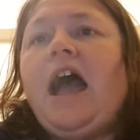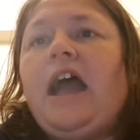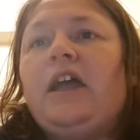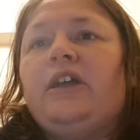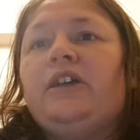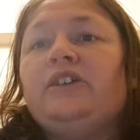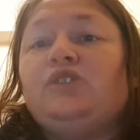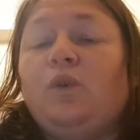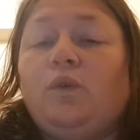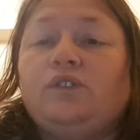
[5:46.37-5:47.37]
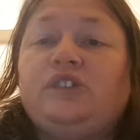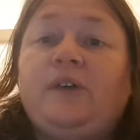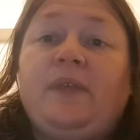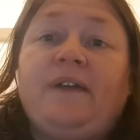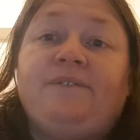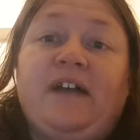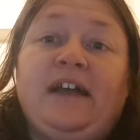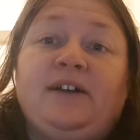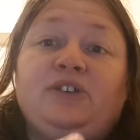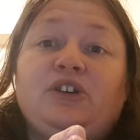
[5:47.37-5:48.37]
and also they
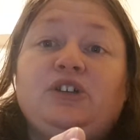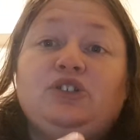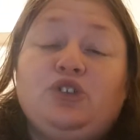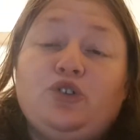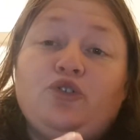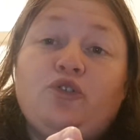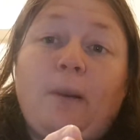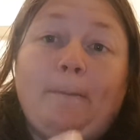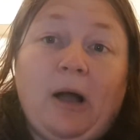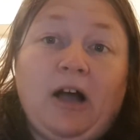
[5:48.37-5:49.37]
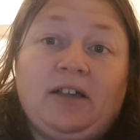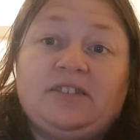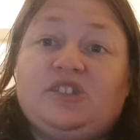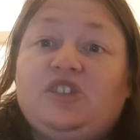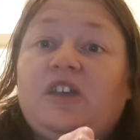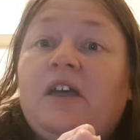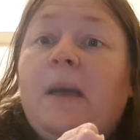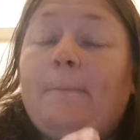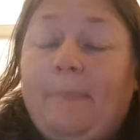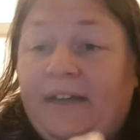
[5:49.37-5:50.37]
found 2 masks
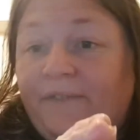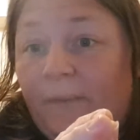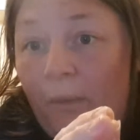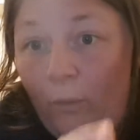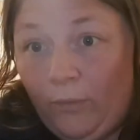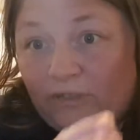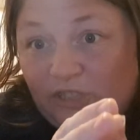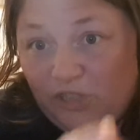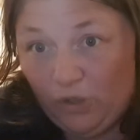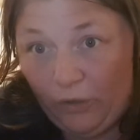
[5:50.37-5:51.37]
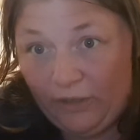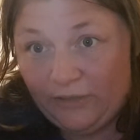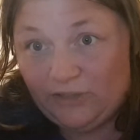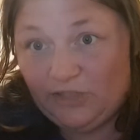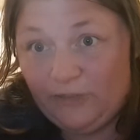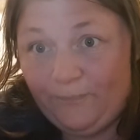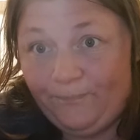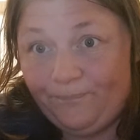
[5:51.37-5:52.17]
made from a woman's stockings,